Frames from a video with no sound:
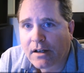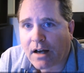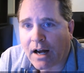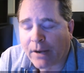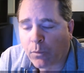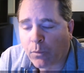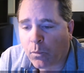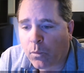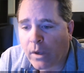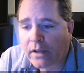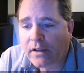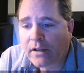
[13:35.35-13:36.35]
I
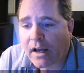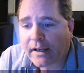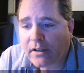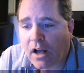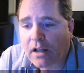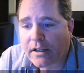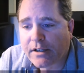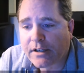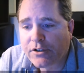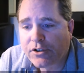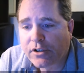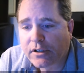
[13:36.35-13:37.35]
will not
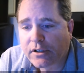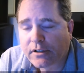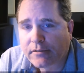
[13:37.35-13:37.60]
acknowledge